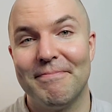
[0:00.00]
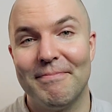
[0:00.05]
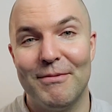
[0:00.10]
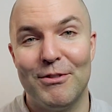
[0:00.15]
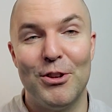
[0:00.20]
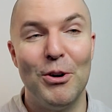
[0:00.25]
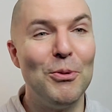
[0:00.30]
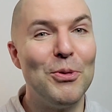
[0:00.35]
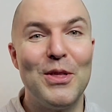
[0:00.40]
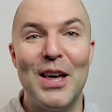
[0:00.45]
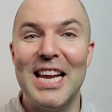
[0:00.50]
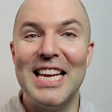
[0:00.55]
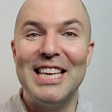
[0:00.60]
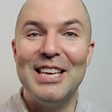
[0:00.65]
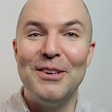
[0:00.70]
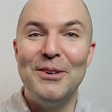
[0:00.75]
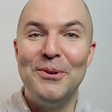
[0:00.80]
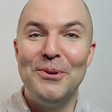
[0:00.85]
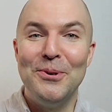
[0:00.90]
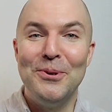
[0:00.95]
So thank
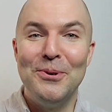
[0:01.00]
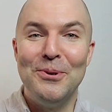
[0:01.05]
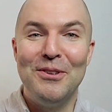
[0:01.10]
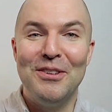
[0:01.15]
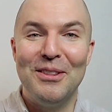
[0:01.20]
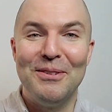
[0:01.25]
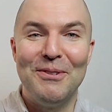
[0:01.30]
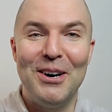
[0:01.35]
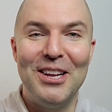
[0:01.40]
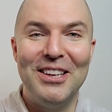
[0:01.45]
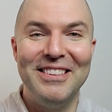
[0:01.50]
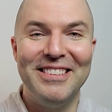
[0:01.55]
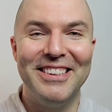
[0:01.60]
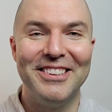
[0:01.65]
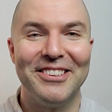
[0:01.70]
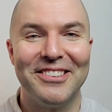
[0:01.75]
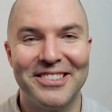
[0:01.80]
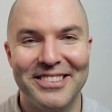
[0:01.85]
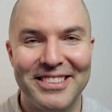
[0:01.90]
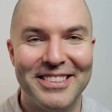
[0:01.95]
you to the
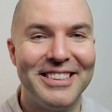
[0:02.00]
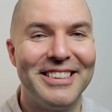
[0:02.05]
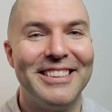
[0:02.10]
volunteers.